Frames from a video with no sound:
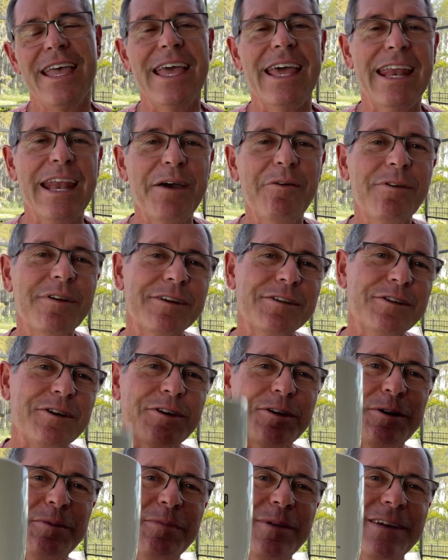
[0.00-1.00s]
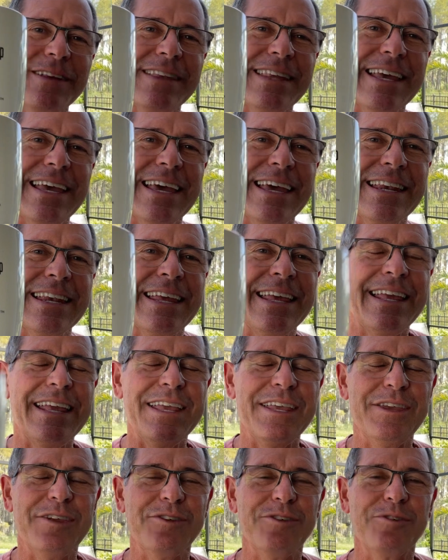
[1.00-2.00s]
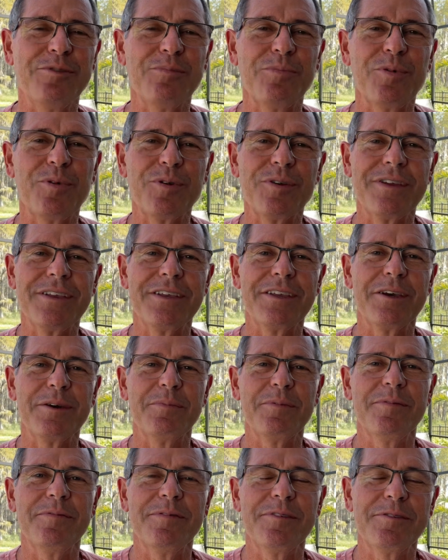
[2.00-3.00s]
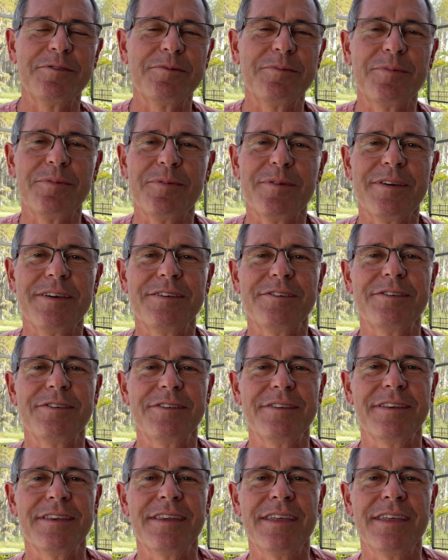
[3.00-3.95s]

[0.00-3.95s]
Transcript: And I want to talk about that in your morning cup of inspiration.